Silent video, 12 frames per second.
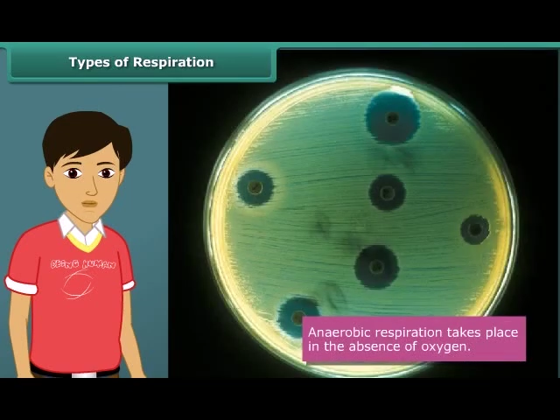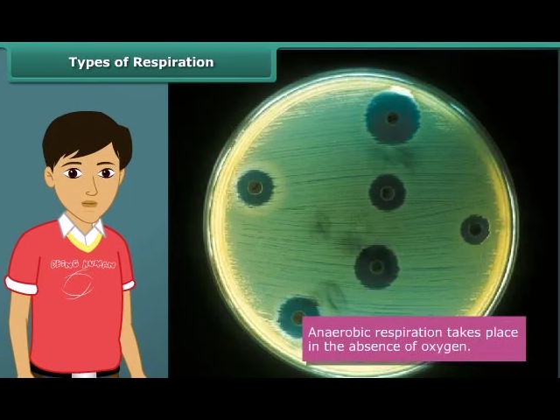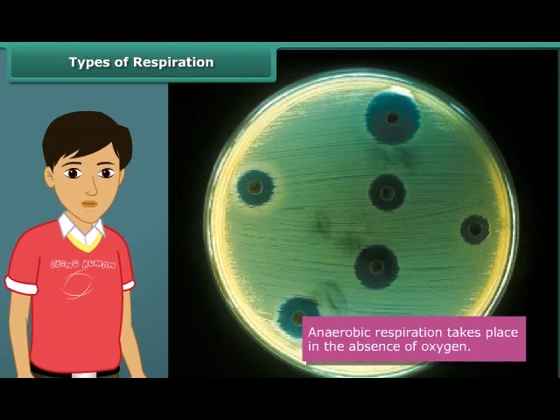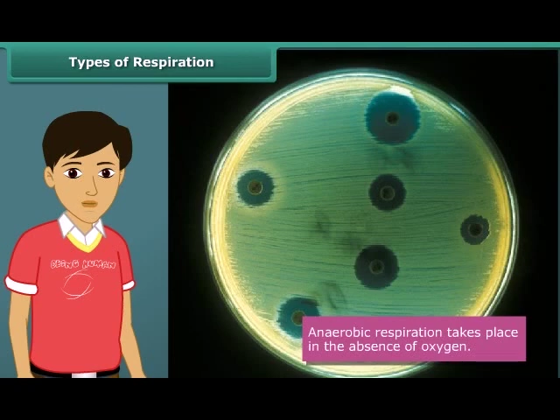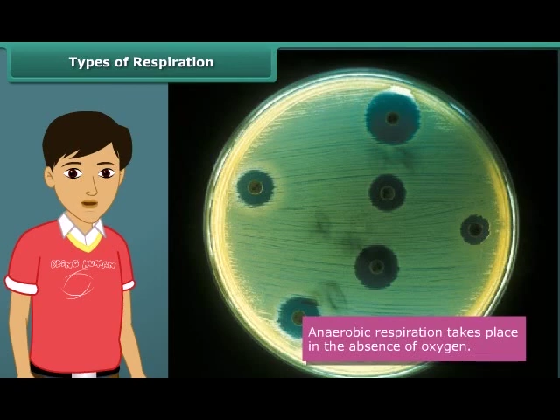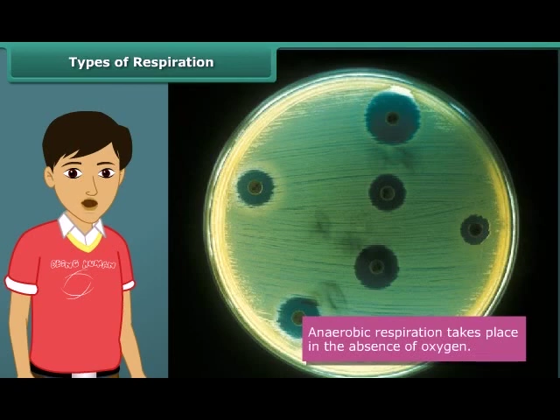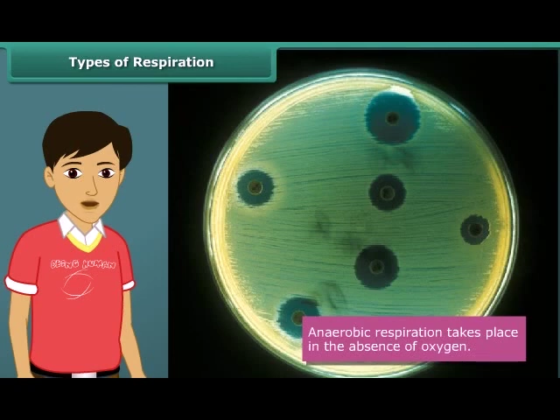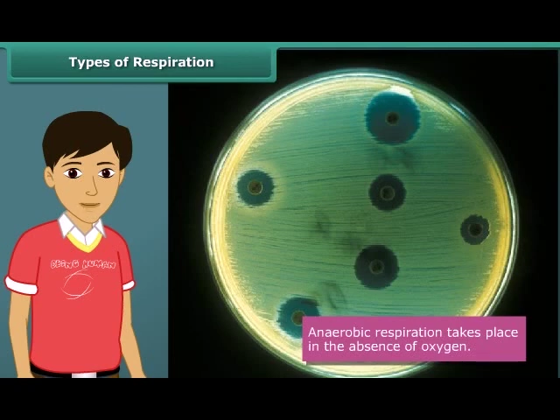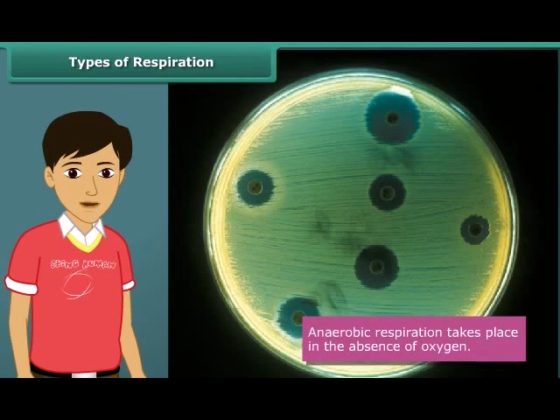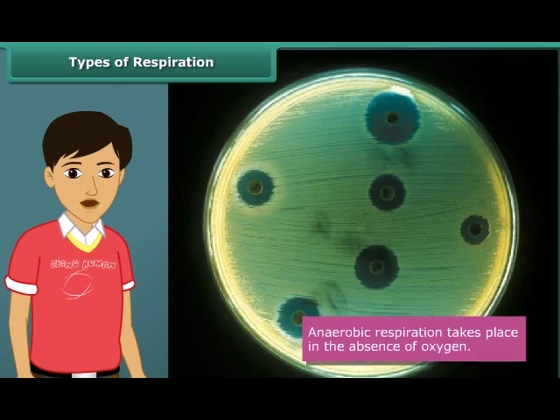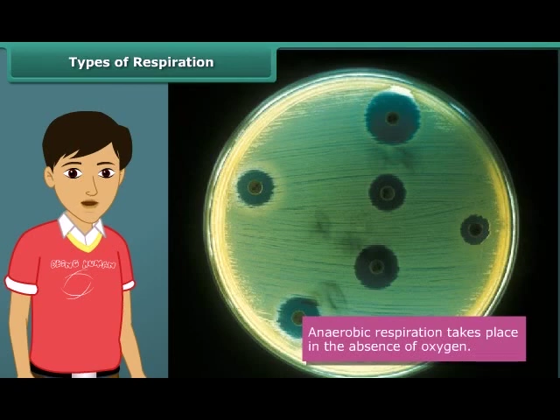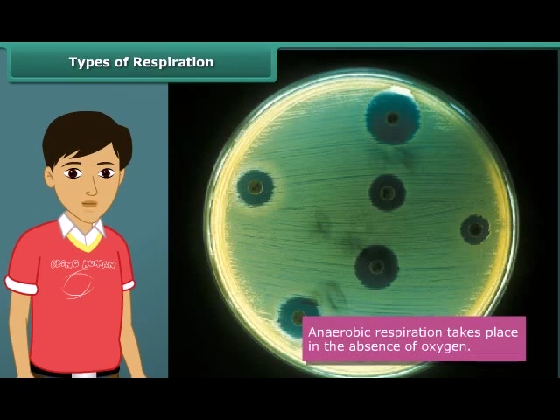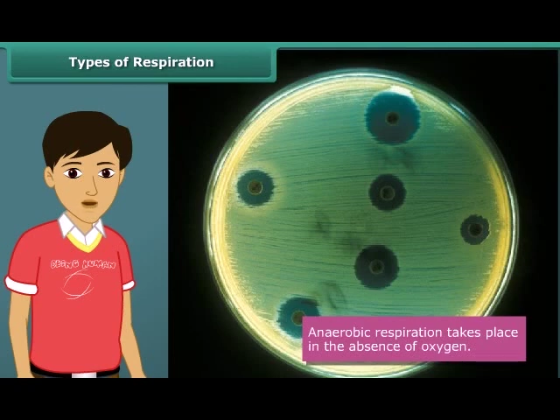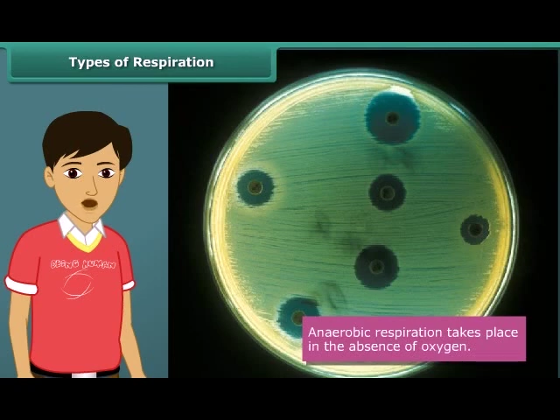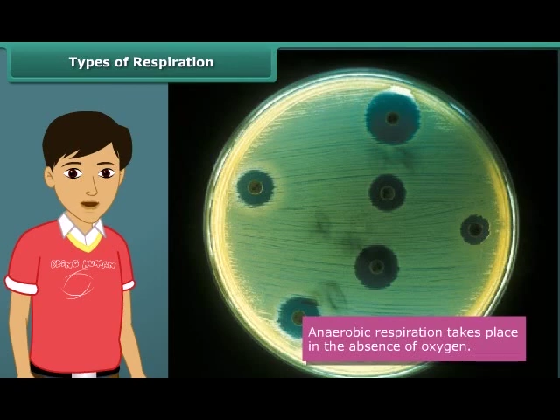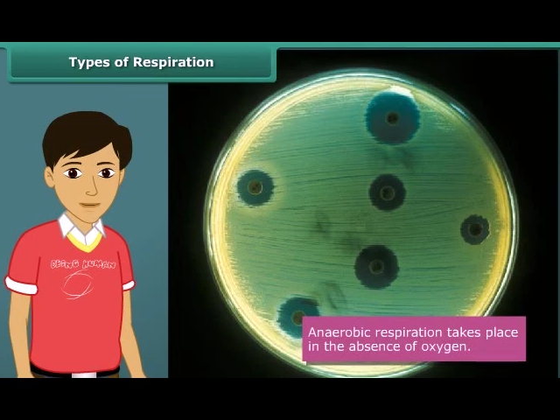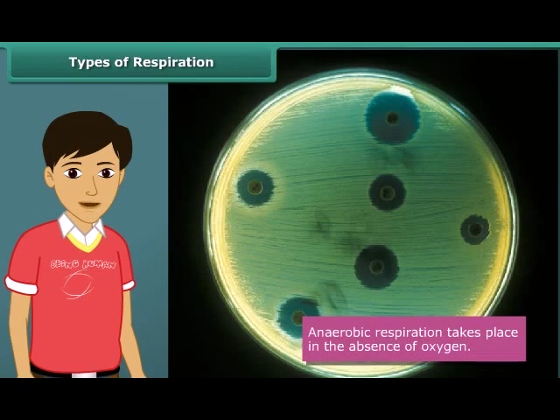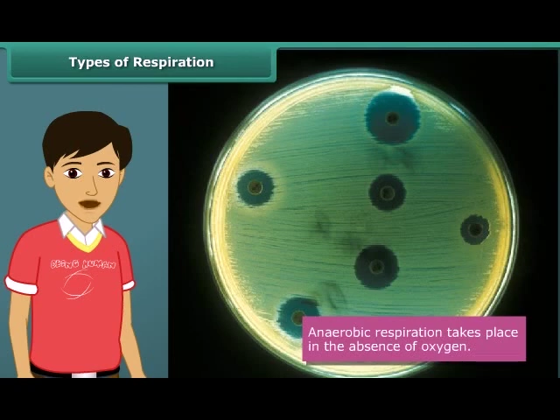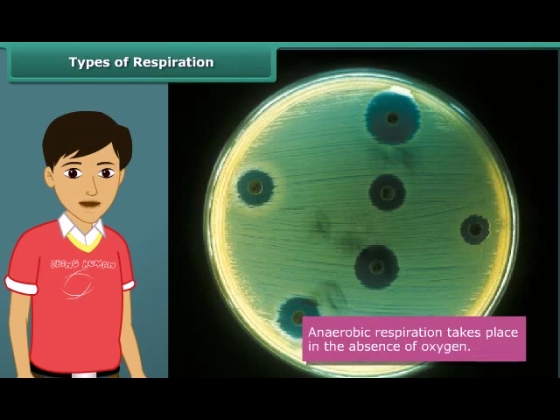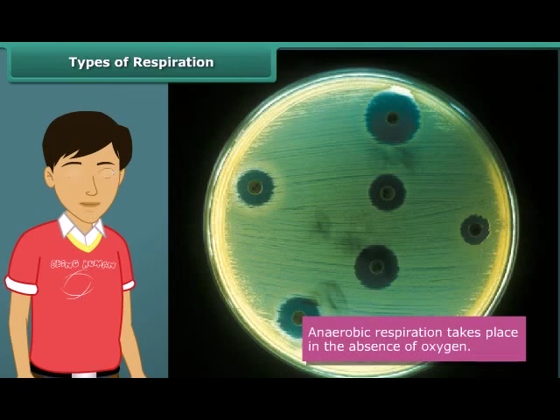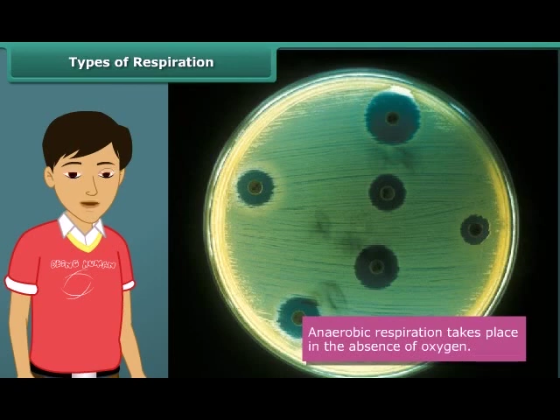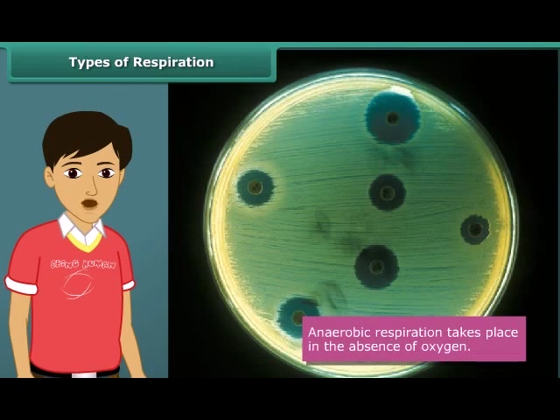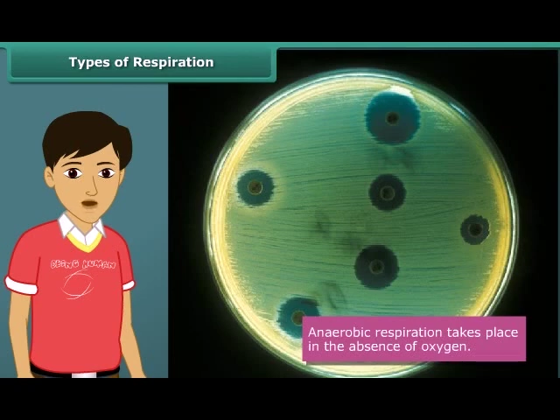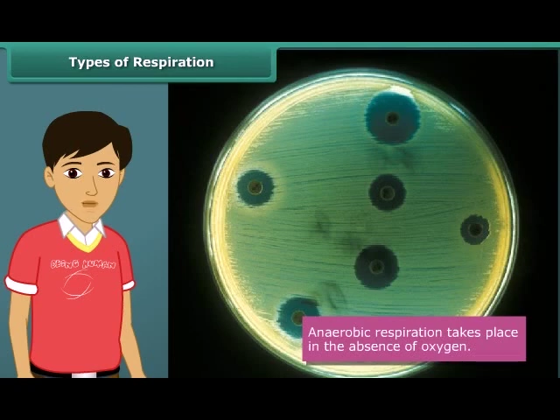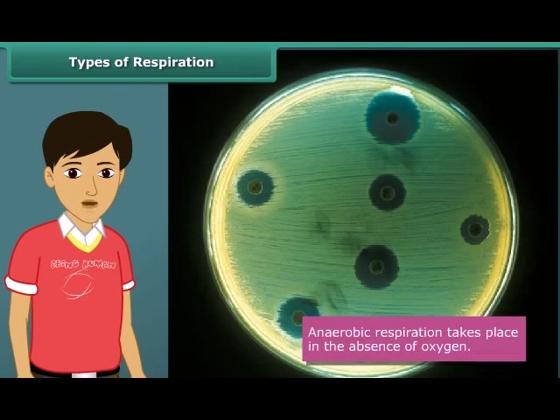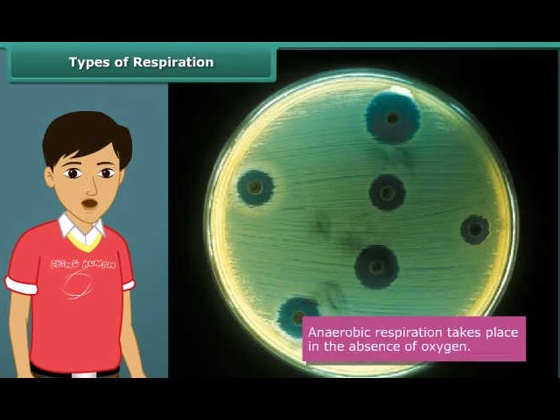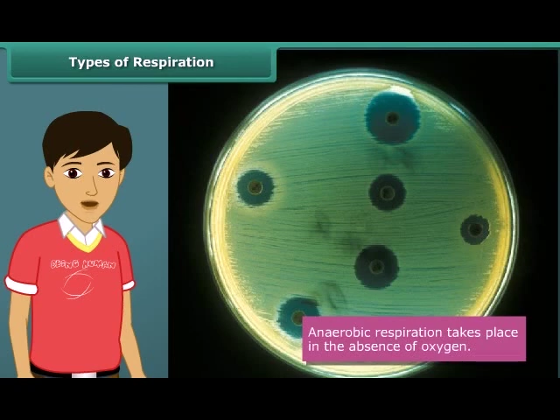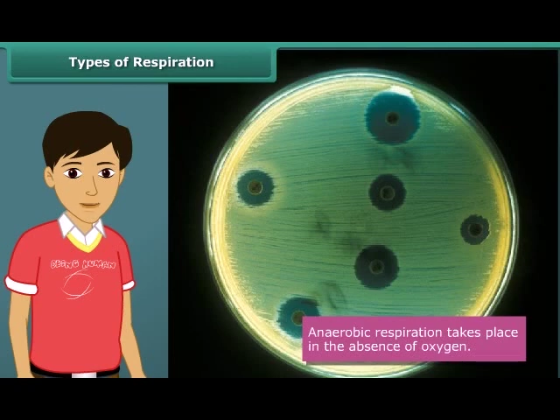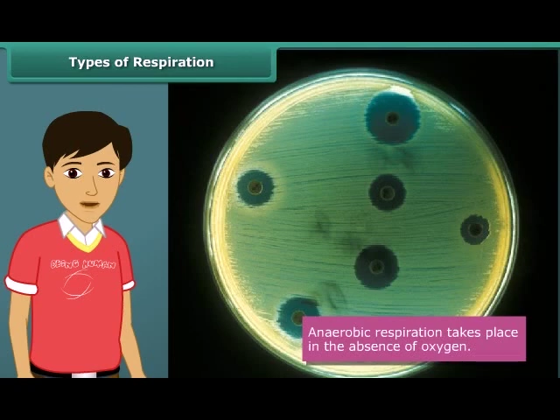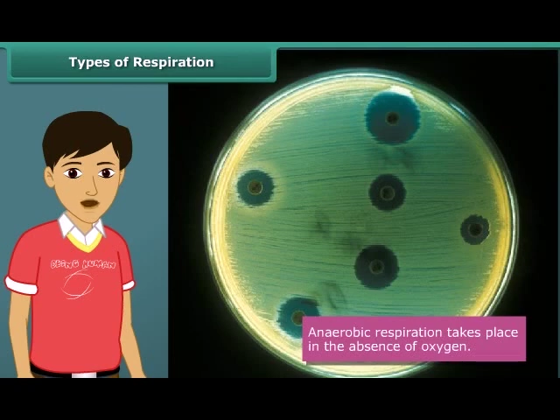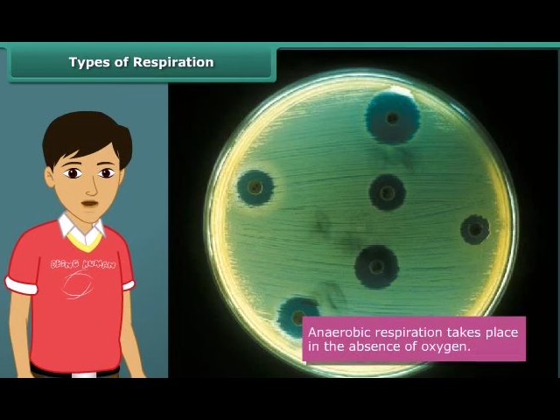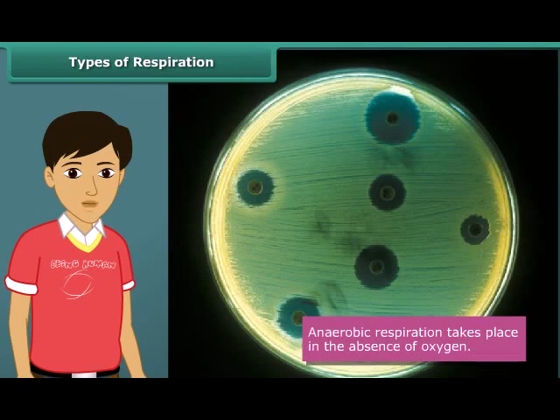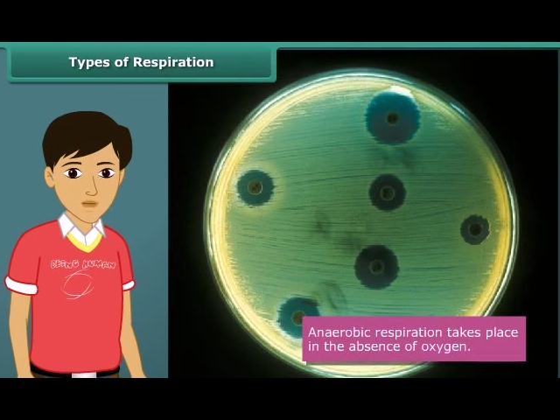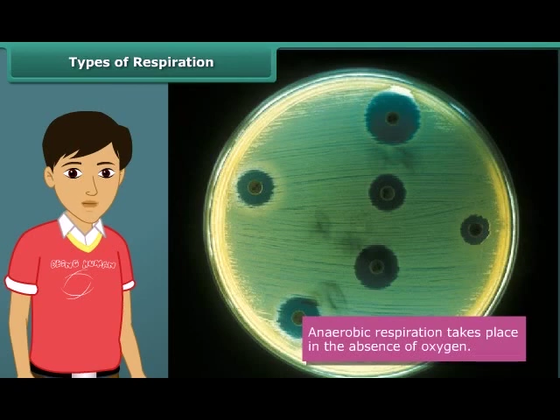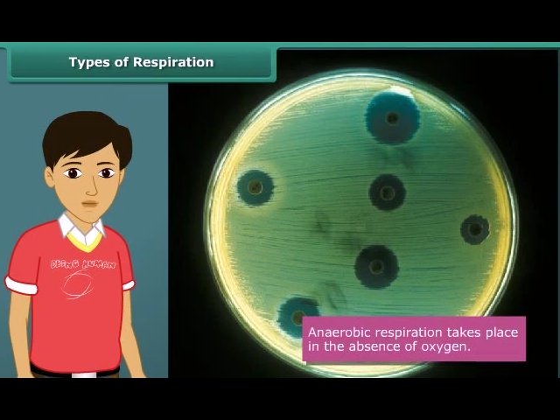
The energy produced in aerobic respiration